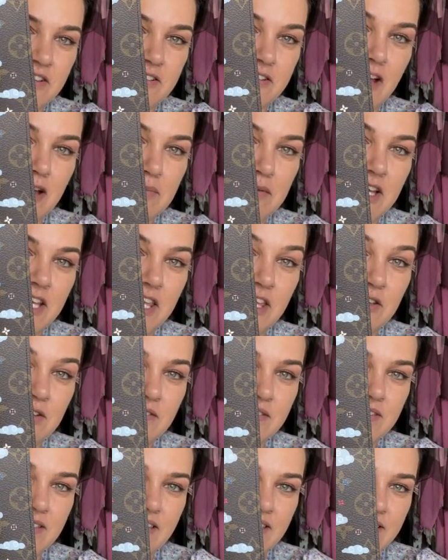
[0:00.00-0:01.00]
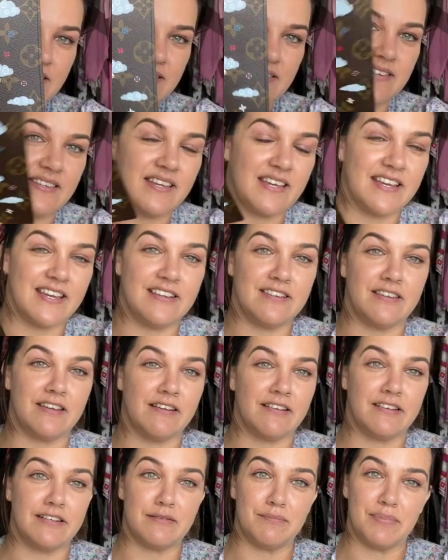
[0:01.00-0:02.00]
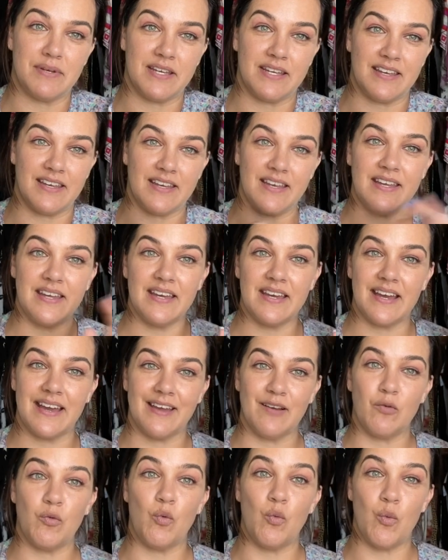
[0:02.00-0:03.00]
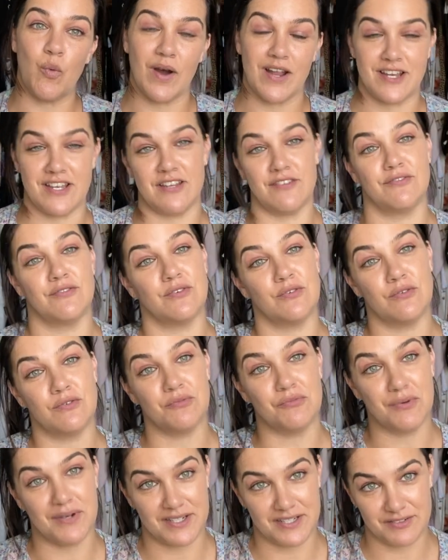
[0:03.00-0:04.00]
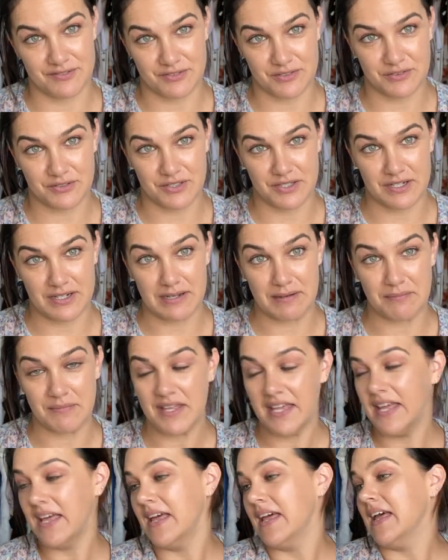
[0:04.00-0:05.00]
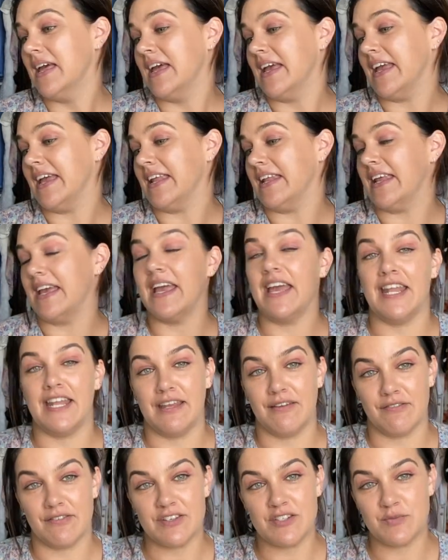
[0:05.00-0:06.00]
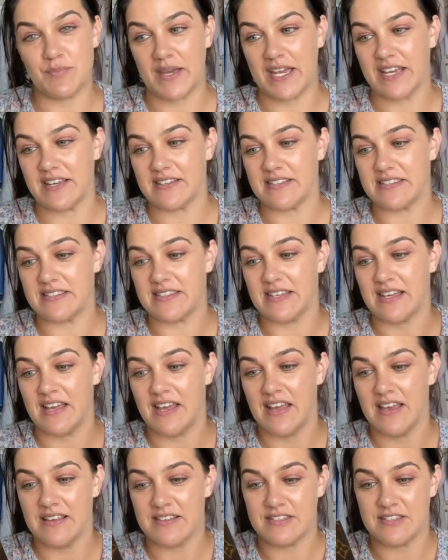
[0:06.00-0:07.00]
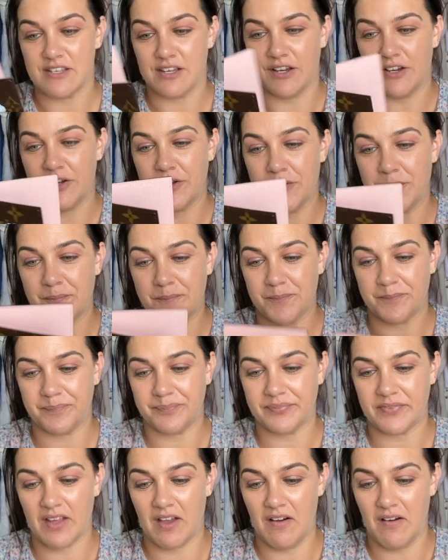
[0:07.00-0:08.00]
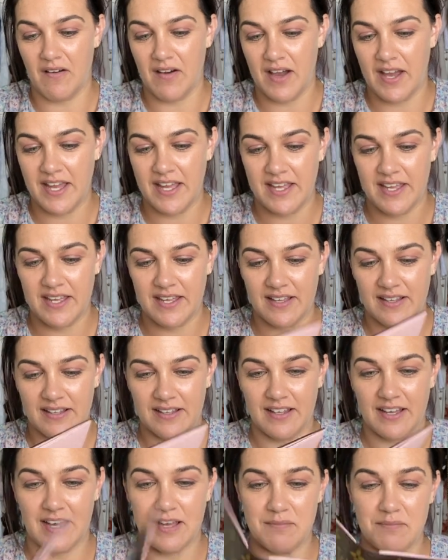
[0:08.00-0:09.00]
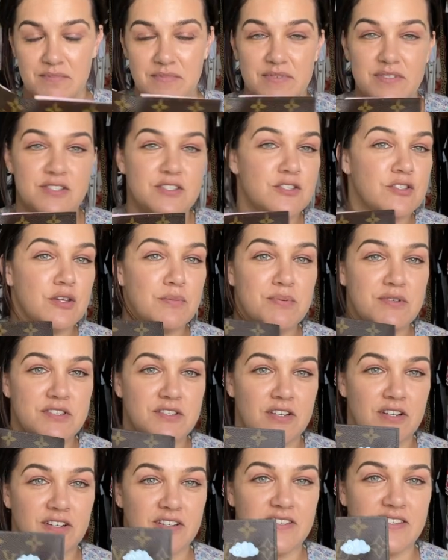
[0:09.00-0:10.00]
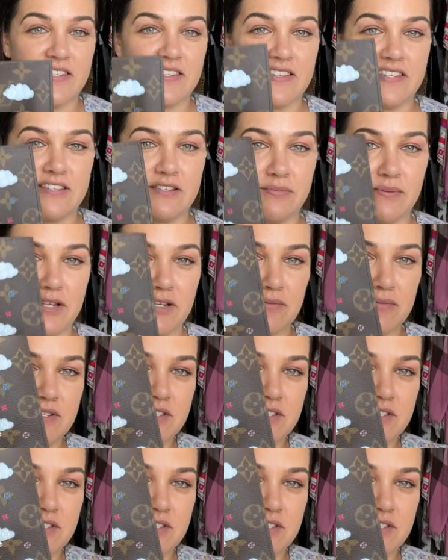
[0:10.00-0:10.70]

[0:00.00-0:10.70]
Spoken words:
time I use this is going to be a wonderful, wonderful time in any respects. So I'm super stoked that this one was